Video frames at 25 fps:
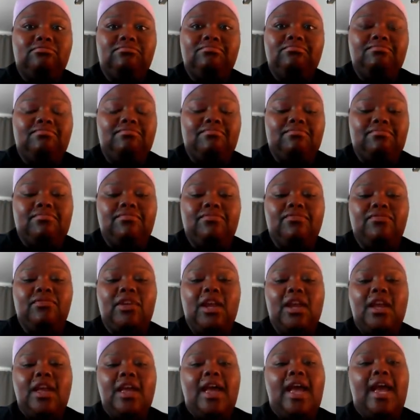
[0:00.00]
mm-mm
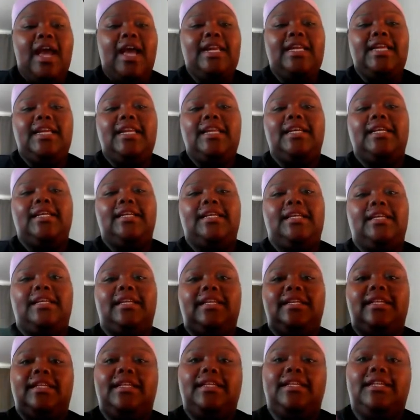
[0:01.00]
I need a
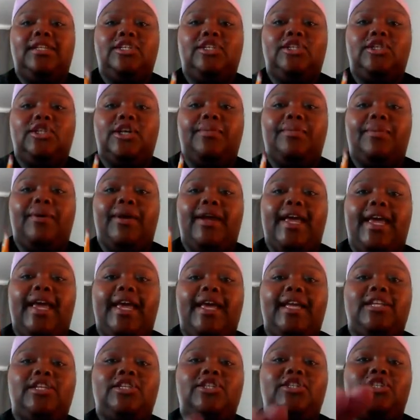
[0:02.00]
sharper
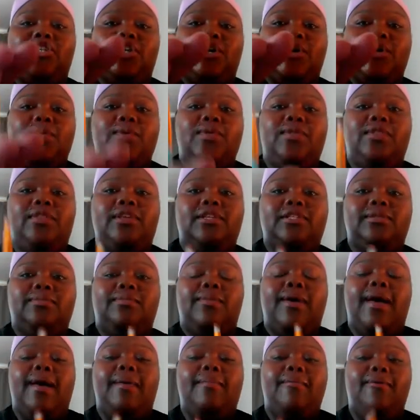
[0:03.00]
edge. So this
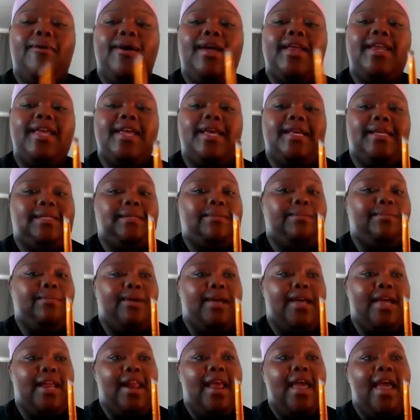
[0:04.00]
bad boy it is,
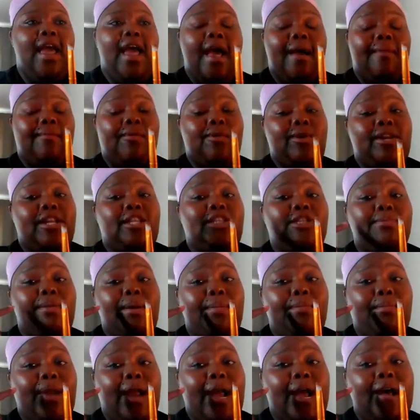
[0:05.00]
but I'm going to do
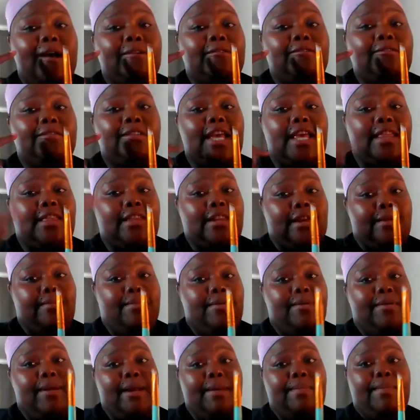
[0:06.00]
my brows and then I'll
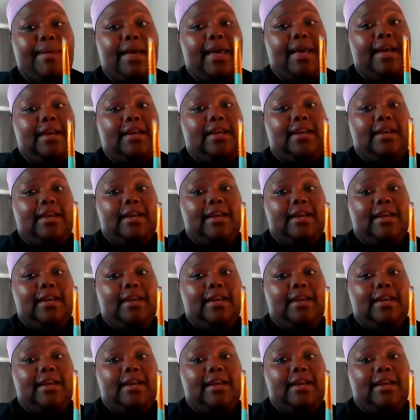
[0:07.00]
be right back.